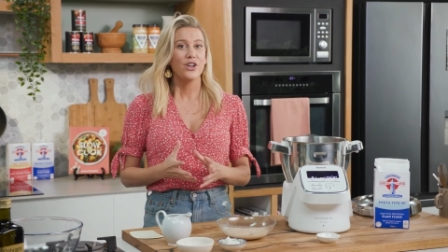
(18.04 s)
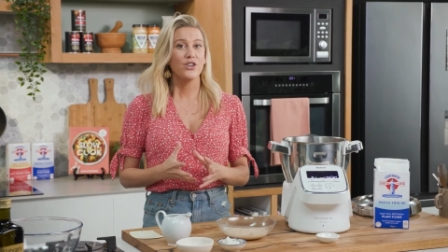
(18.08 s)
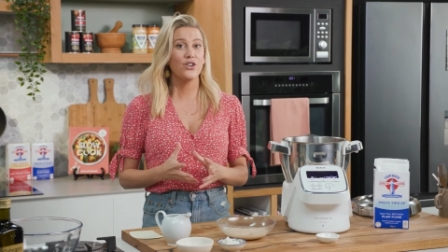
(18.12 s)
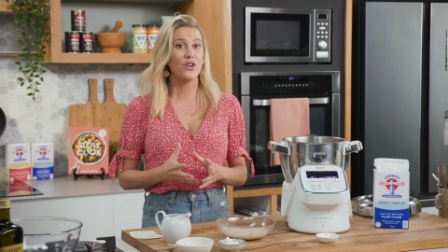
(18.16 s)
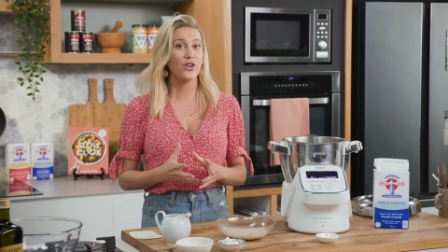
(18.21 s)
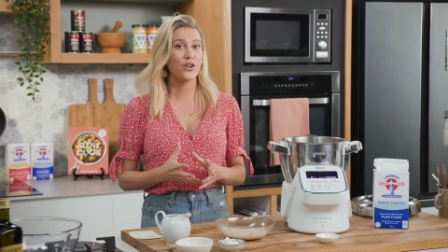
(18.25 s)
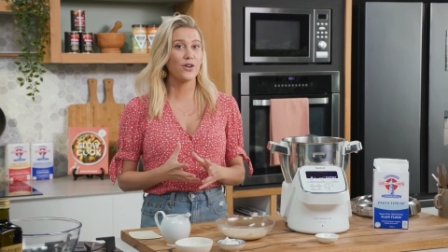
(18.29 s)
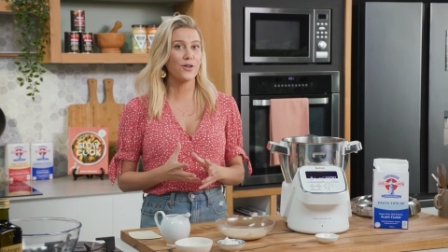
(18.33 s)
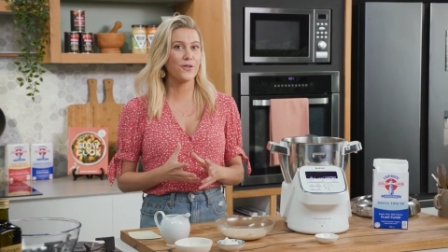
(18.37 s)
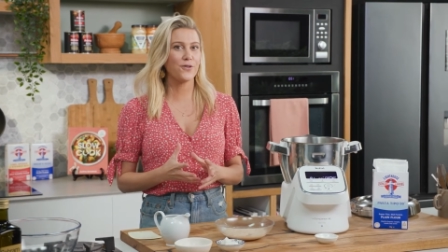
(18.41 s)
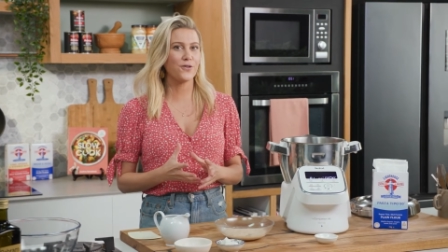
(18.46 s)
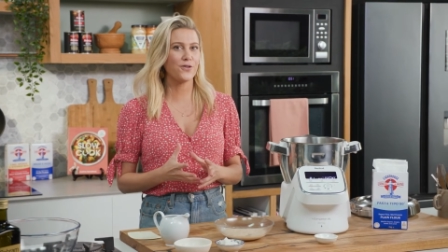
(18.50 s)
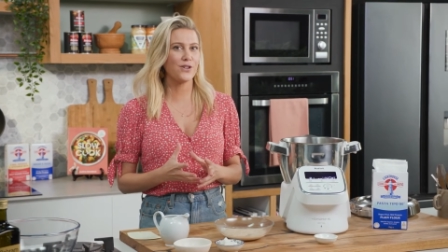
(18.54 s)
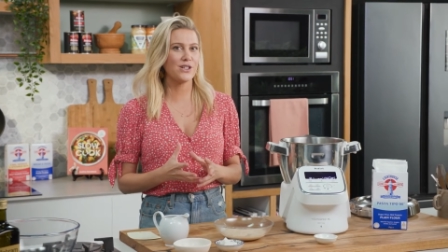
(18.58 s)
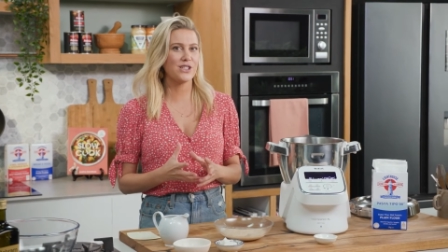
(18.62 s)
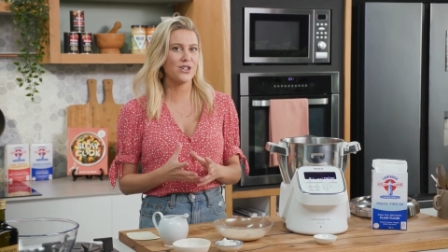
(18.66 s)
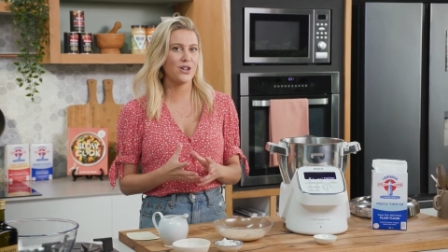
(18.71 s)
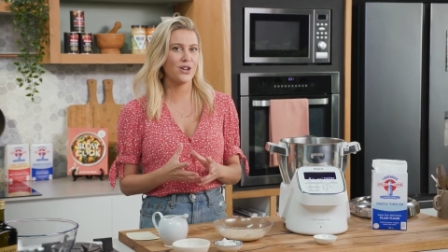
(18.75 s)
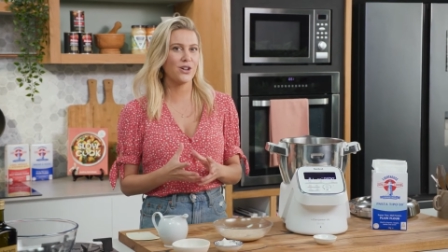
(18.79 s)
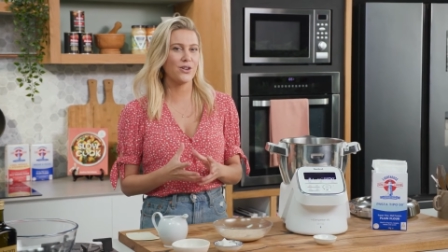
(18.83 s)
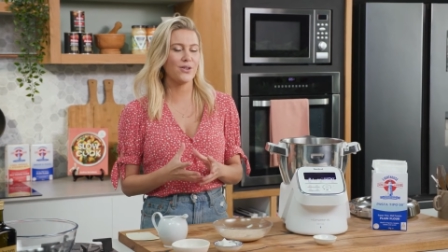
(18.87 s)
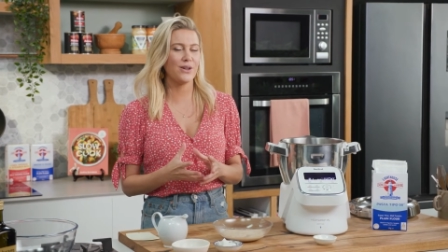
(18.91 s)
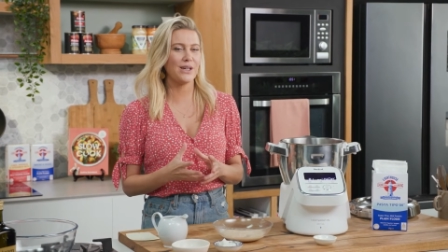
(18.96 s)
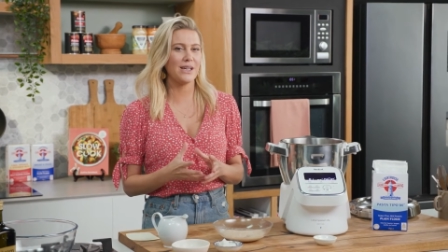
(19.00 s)
Gnocco
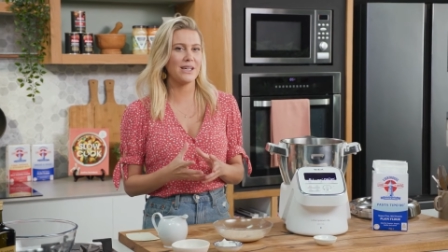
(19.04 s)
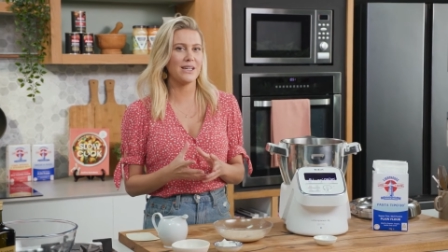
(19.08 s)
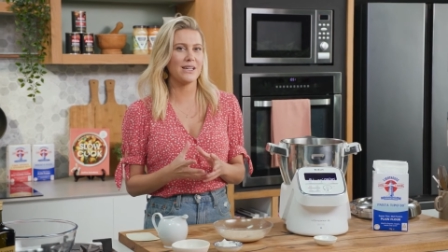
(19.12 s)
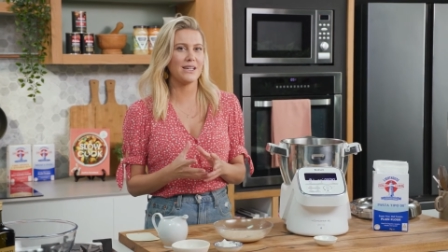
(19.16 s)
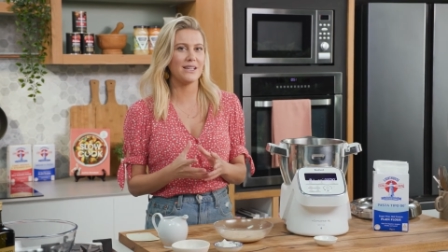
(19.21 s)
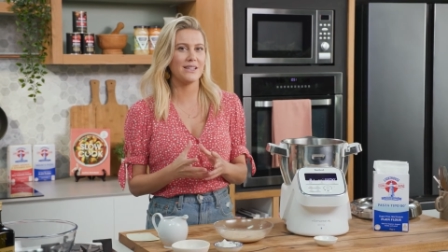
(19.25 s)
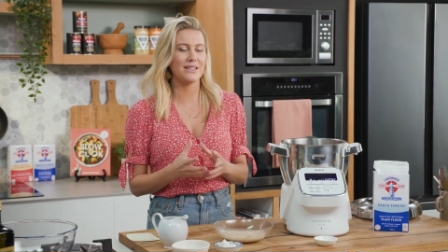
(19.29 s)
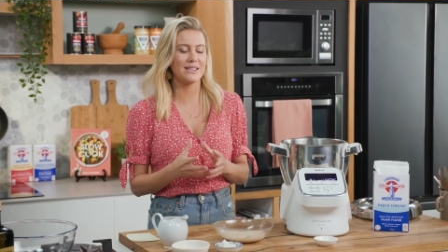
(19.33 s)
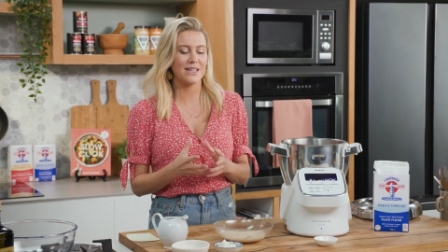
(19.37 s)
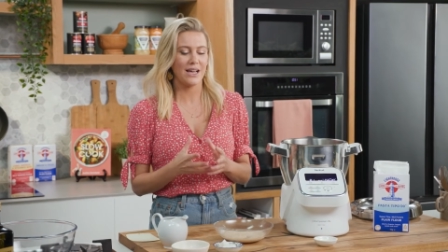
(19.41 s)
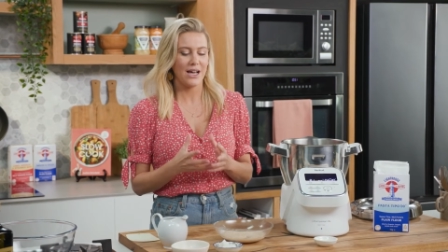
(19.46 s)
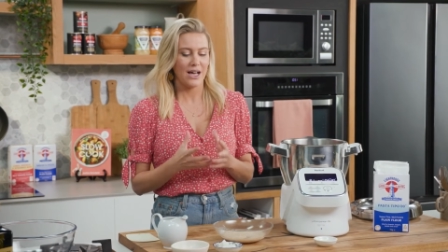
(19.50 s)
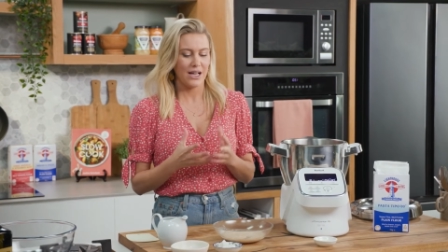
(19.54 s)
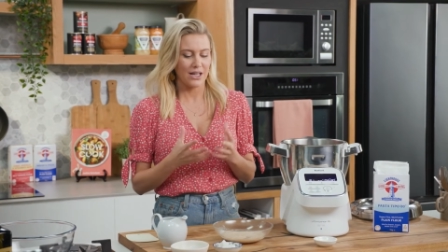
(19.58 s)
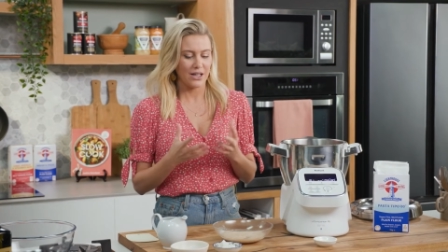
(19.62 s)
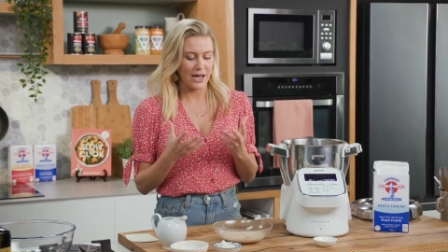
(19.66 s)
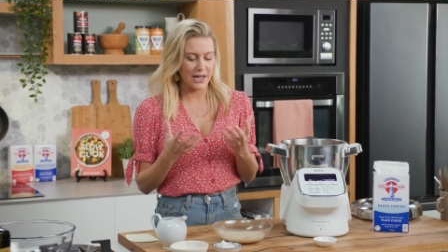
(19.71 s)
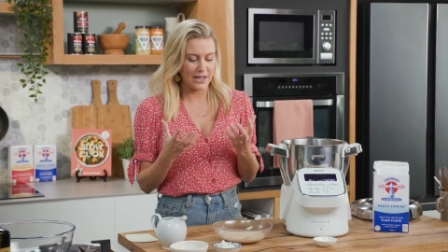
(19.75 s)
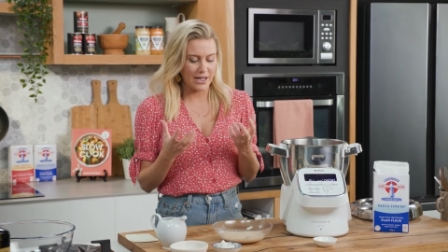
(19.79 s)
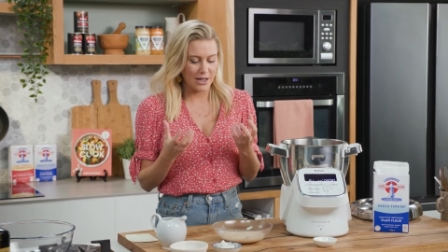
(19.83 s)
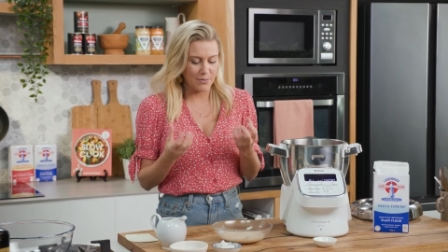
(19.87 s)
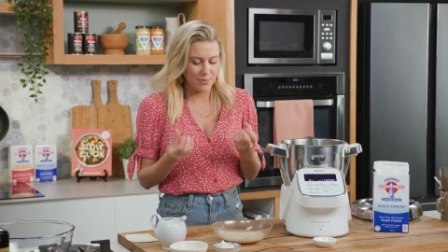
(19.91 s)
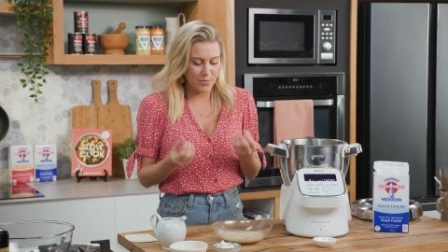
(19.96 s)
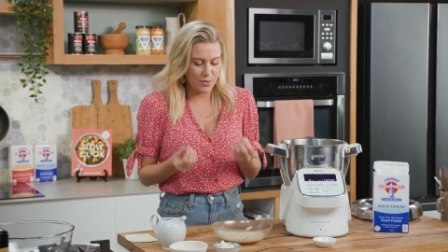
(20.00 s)
fritto is
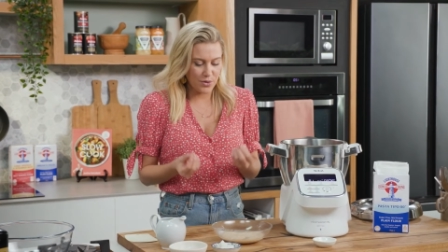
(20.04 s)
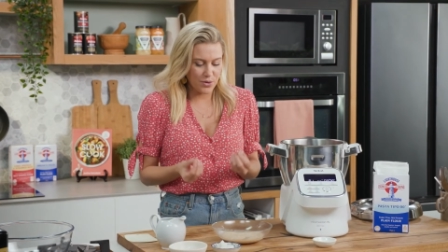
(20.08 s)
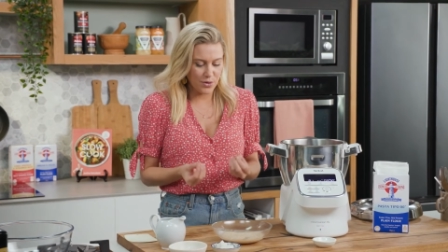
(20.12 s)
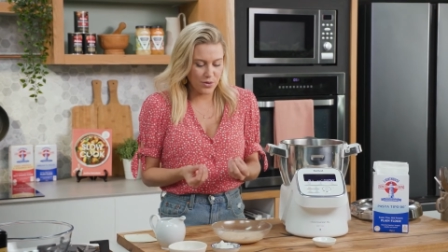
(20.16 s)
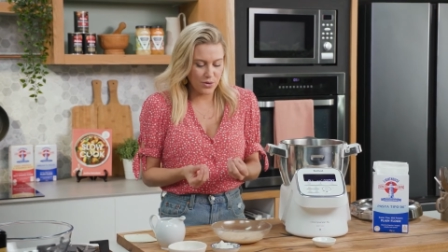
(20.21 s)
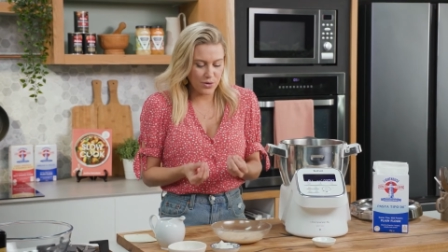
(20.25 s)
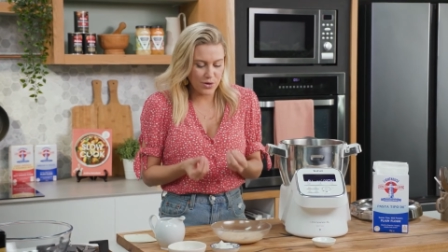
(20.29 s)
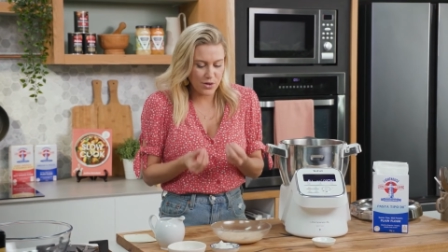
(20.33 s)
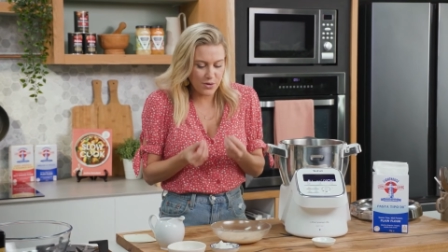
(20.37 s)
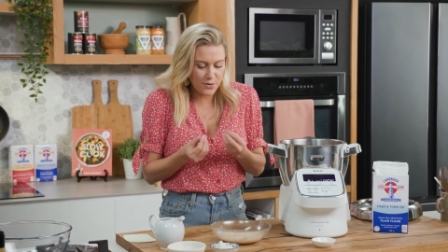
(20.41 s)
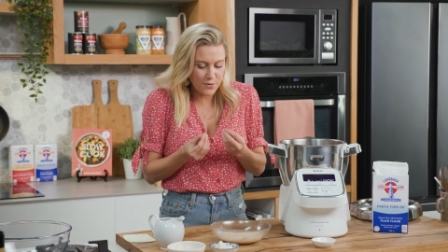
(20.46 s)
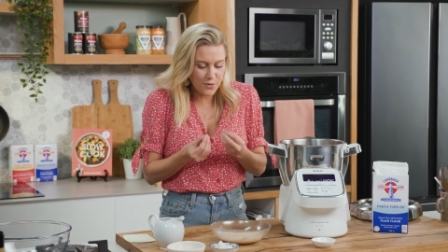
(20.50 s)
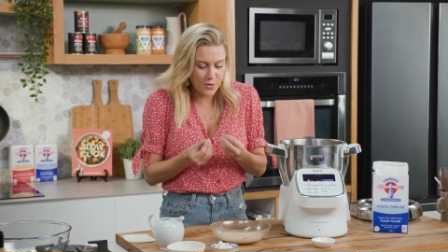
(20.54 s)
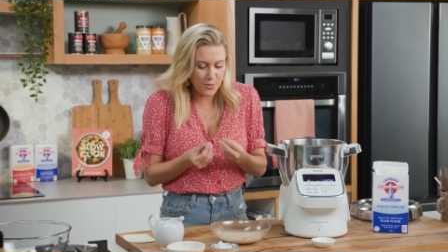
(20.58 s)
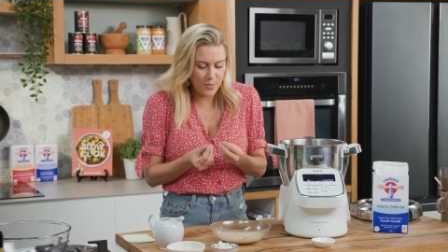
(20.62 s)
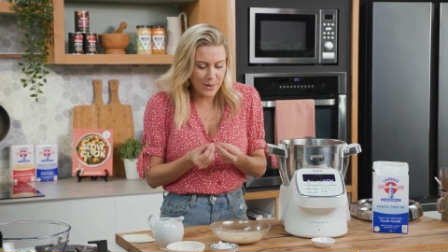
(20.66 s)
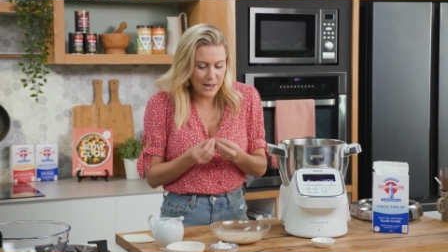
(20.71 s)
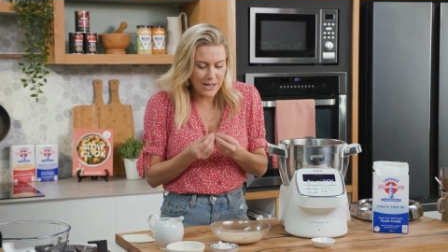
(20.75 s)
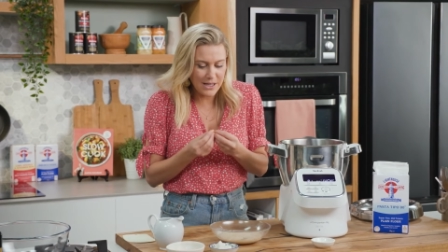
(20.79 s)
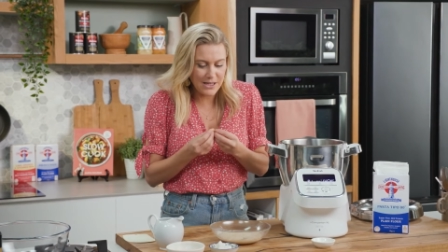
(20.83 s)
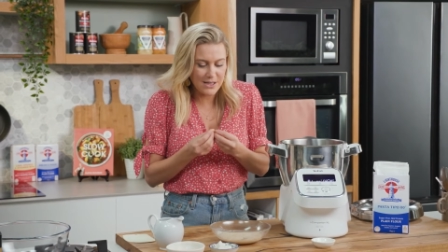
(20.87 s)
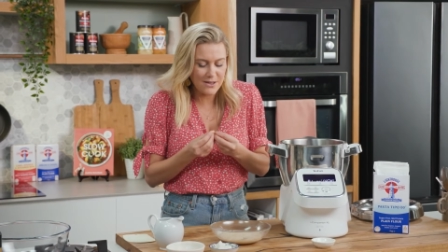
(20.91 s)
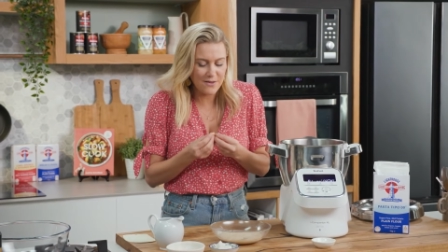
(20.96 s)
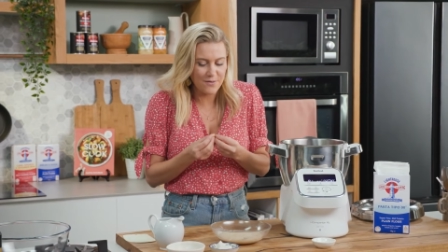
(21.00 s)
like a beautiful
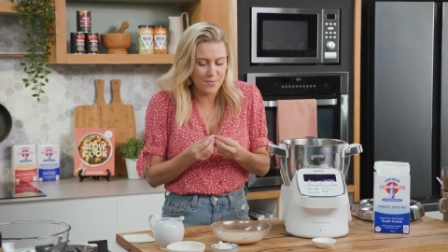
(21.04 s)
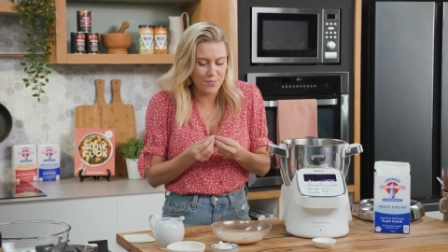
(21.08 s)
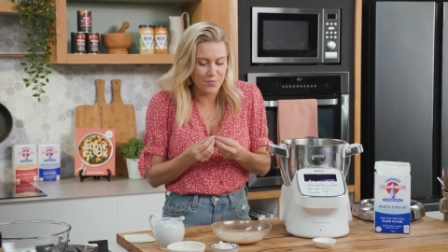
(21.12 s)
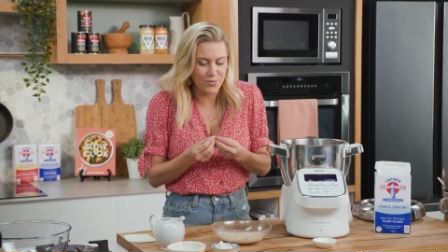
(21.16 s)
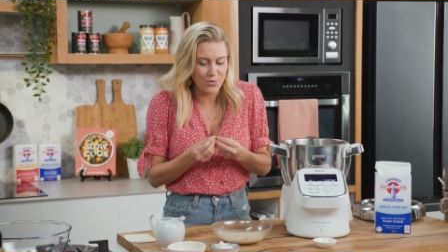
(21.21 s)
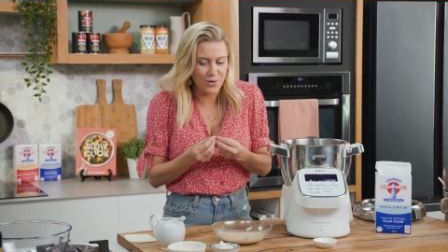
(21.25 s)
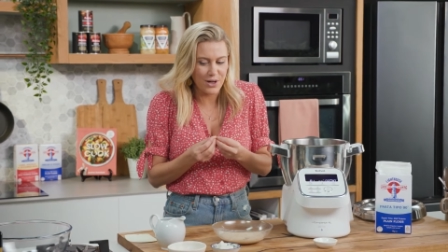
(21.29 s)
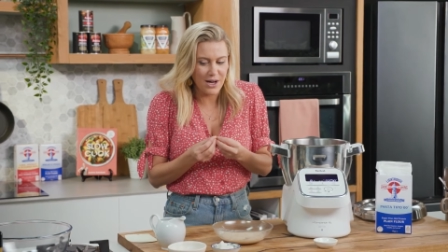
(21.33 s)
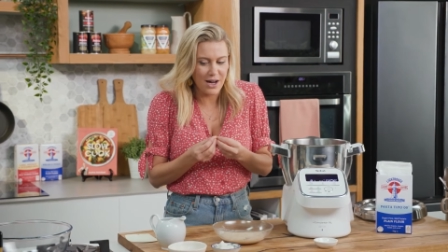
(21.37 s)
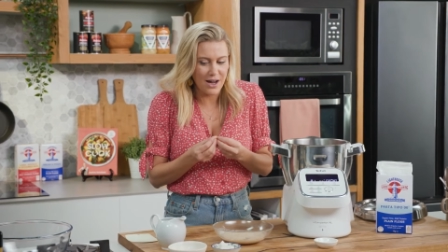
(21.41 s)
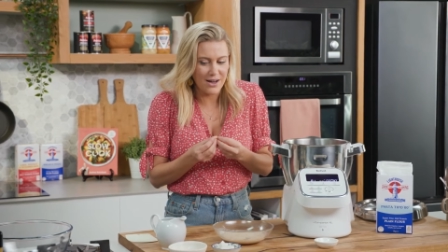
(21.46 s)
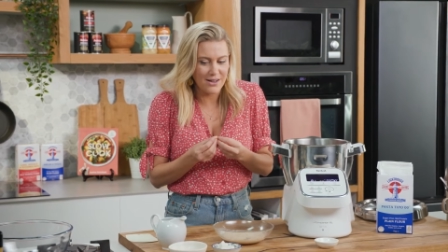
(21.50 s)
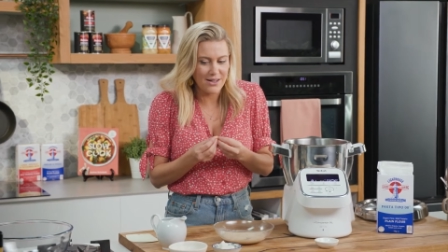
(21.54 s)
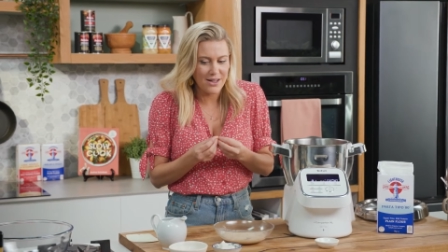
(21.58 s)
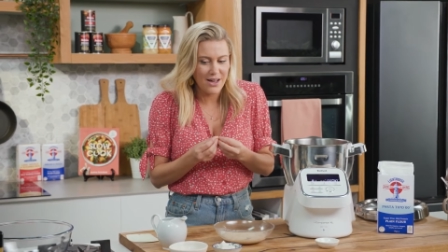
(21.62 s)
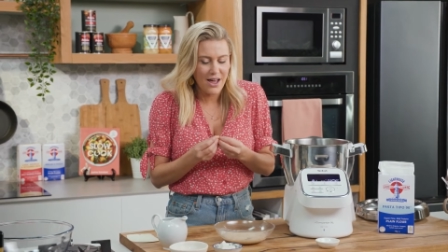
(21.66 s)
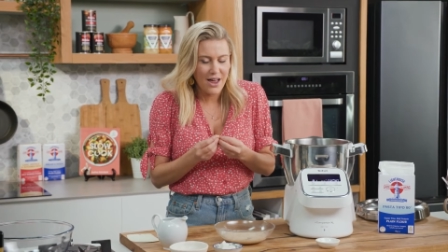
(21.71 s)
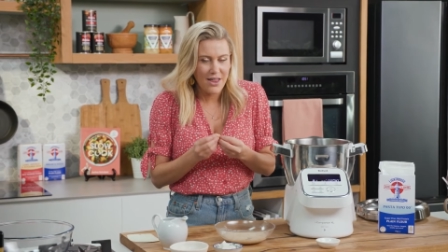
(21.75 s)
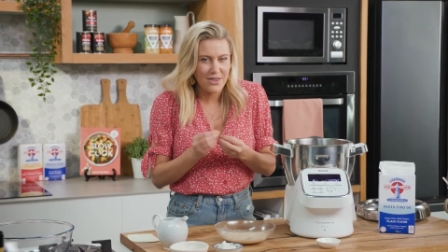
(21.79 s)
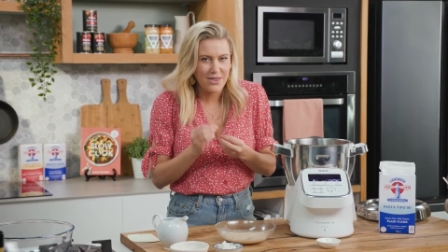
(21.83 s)
piece of bread